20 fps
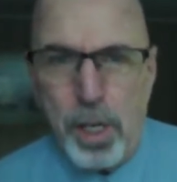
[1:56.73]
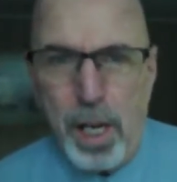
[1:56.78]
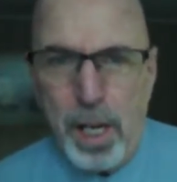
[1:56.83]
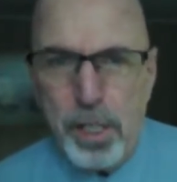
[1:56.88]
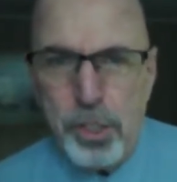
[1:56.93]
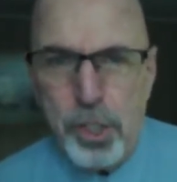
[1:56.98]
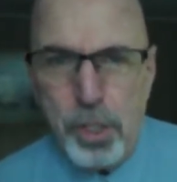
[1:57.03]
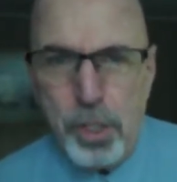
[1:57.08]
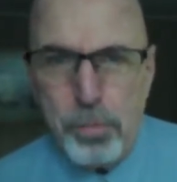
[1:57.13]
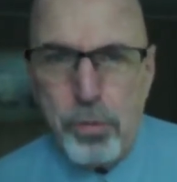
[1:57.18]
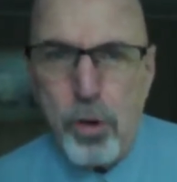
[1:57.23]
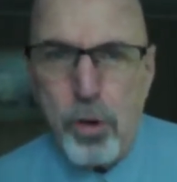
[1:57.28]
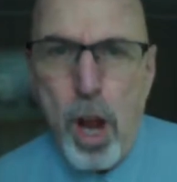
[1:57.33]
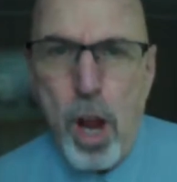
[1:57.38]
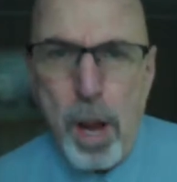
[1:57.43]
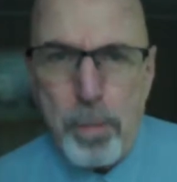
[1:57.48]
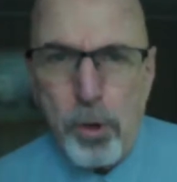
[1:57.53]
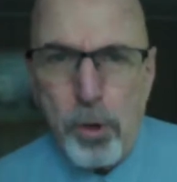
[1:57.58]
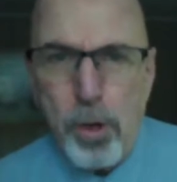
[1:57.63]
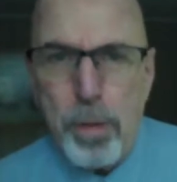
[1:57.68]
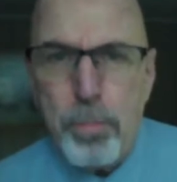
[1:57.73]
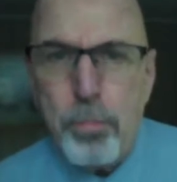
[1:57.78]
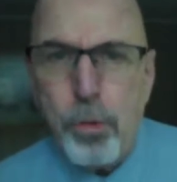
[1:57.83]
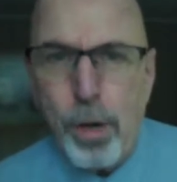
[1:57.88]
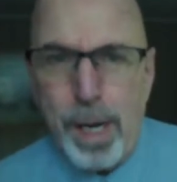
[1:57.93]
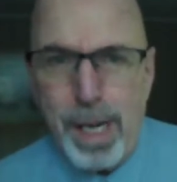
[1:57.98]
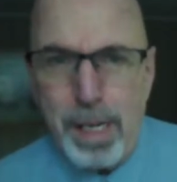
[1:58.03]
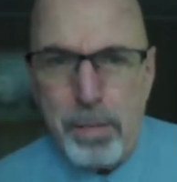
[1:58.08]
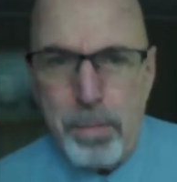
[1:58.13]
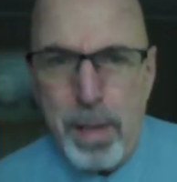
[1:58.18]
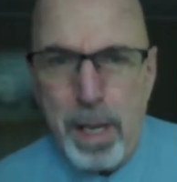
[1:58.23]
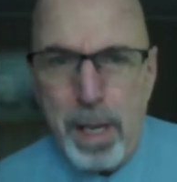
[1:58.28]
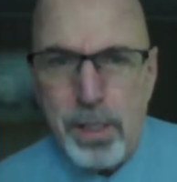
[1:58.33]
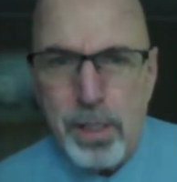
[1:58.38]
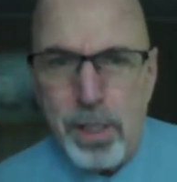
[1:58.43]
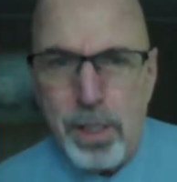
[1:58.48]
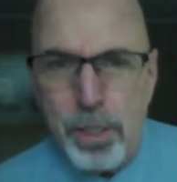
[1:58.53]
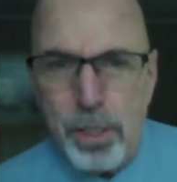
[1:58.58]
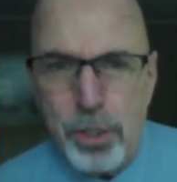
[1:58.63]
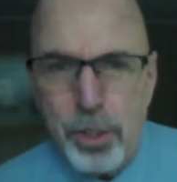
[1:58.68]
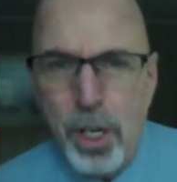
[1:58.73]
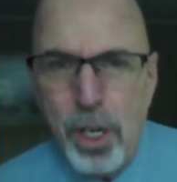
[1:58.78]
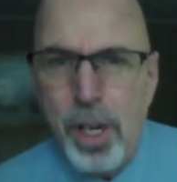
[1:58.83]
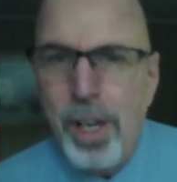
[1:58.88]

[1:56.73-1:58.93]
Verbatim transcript: as your primary brand message.